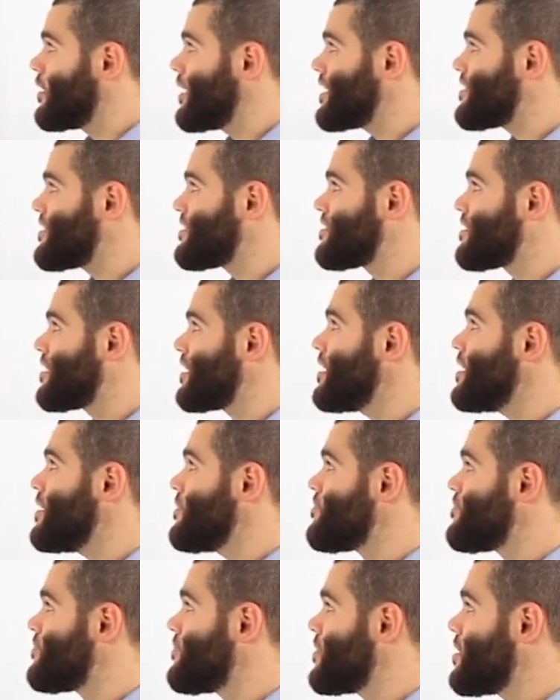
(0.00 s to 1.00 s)
let's
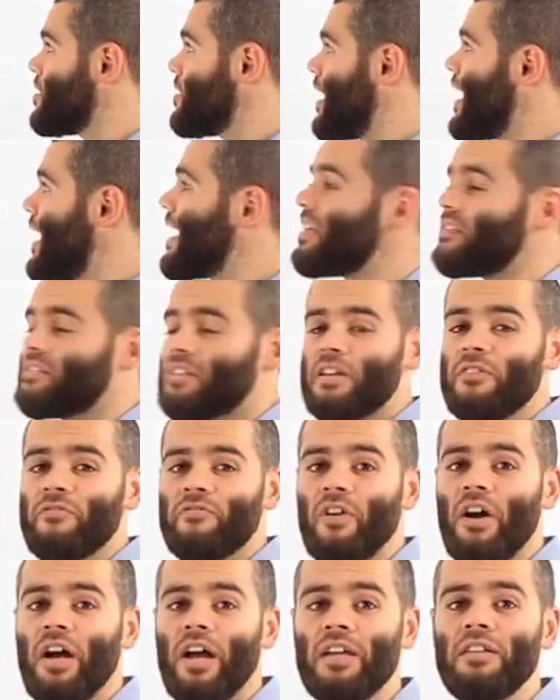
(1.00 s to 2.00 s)
see 8 and
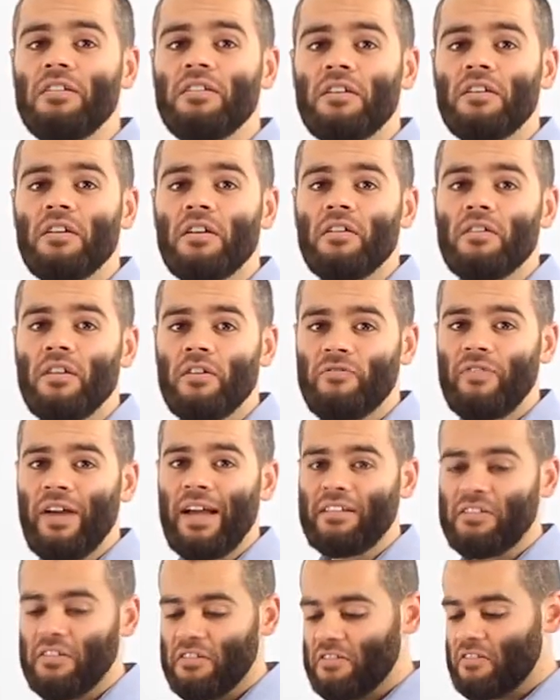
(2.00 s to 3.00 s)
find the
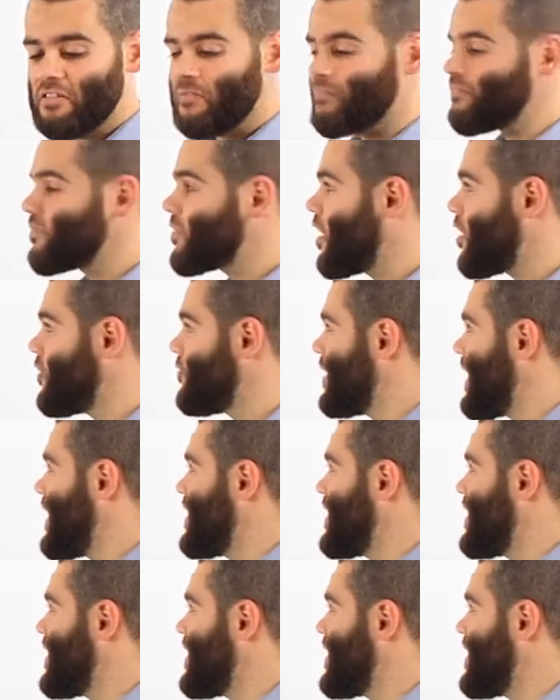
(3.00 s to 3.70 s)
factors of